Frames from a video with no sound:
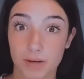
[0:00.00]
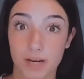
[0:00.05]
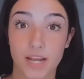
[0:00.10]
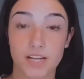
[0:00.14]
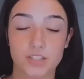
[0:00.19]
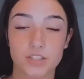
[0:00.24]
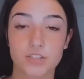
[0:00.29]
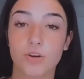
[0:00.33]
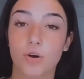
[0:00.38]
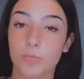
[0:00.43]
but
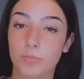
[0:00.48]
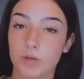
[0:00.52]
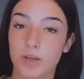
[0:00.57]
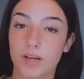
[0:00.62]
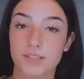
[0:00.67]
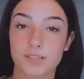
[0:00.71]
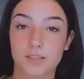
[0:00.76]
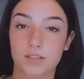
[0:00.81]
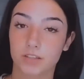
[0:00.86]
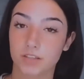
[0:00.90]
I just hope you
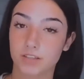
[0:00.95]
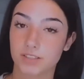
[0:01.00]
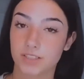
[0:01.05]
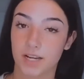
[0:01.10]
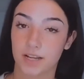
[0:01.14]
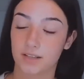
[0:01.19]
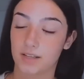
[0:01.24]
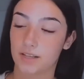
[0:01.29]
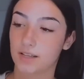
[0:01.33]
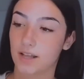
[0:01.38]
guys
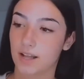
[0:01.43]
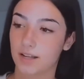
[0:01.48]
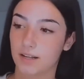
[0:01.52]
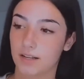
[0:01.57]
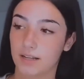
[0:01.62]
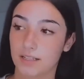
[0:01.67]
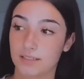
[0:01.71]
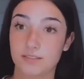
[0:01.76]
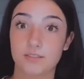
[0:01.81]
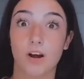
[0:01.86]
understand
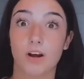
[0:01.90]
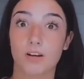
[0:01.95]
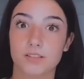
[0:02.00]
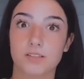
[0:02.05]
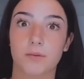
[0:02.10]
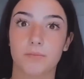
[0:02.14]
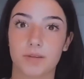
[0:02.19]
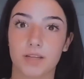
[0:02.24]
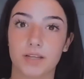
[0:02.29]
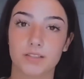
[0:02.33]
that is not
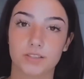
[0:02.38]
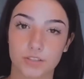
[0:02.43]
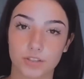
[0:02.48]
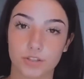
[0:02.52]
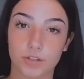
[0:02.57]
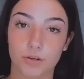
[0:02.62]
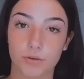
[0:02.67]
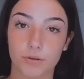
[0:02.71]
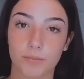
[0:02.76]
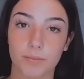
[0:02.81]
something to
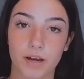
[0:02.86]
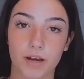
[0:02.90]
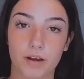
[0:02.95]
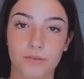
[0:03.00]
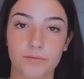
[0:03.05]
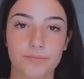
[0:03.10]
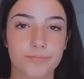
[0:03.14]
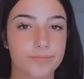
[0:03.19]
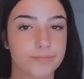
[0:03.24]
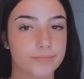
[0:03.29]
joke
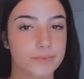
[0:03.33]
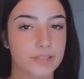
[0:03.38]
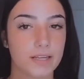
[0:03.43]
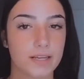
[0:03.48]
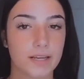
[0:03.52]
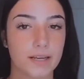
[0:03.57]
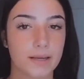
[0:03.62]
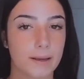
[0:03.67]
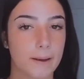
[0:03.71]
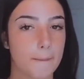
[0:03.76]
about.
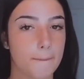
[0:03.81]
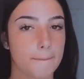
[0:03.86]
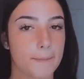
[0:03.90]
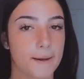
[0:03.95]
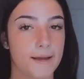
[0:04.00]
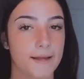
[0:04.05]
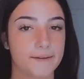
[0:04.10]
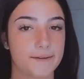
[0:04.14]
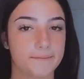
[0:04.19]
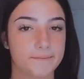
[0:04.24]

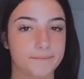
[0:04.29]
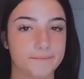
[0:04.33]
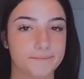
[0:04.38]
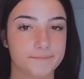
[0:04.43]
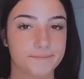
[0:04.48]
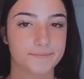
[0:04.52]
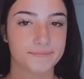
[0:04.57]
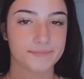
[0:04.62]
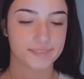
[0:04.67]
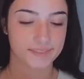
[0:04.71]
But
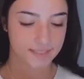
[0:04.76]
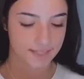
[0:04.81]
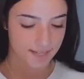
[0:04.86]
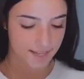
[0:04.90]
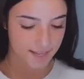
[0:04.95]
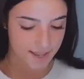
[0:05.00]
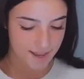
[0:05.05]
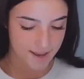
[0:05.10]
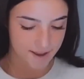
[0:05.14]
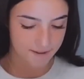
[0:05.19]

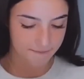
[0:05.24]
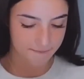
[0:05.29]
yeah.